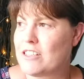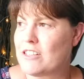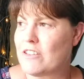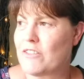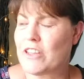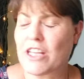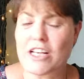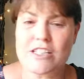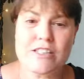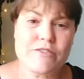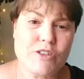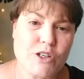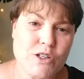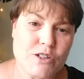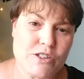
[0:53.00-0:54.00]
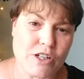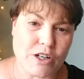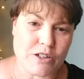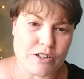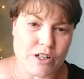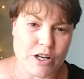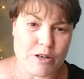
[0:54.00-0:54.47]
So for those of you who
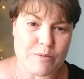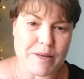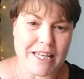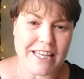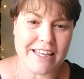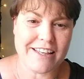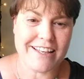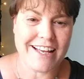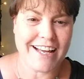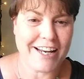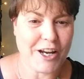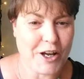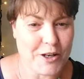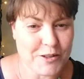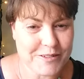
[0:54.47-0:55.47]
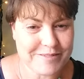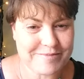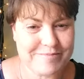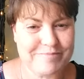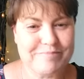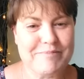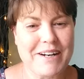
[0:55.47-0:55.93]
don't know me, hello.
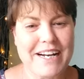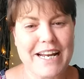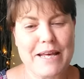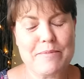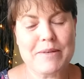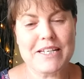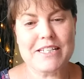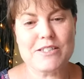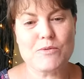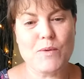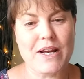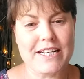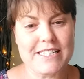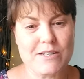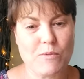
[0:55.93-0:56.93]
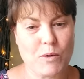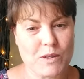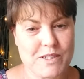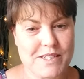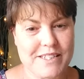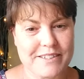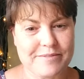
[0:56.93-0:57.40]
My name is Wendy
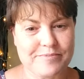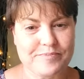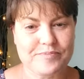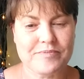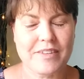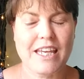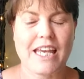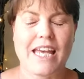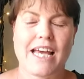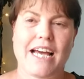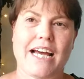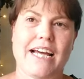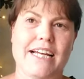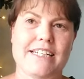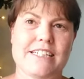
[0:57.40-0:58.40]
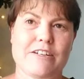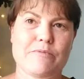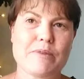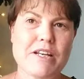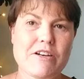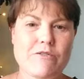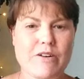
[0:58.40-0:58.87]
Watson and I've
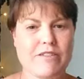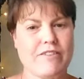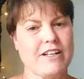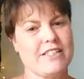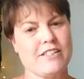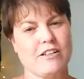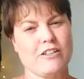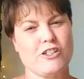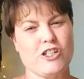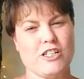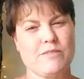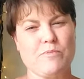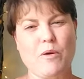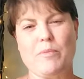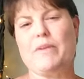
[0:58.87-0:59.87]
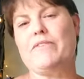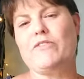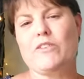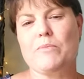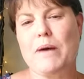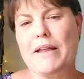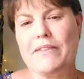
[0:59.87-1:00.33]
been a reflexologist probably
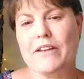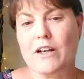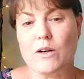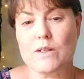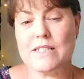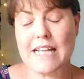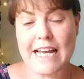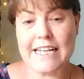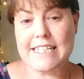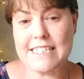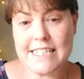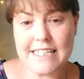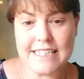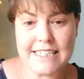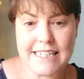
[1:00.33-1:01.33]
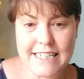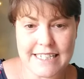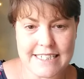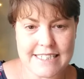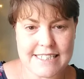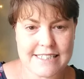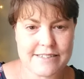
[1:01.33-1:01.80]
for about the last 18
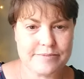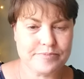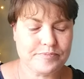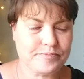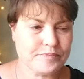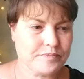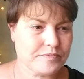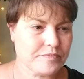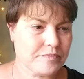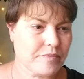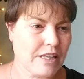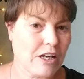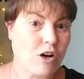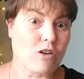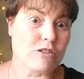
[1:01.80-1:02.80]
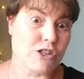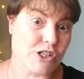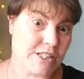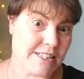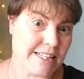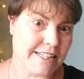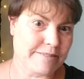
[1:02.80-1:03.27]
years,
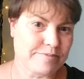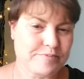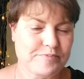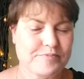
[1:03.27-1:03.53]
consciously.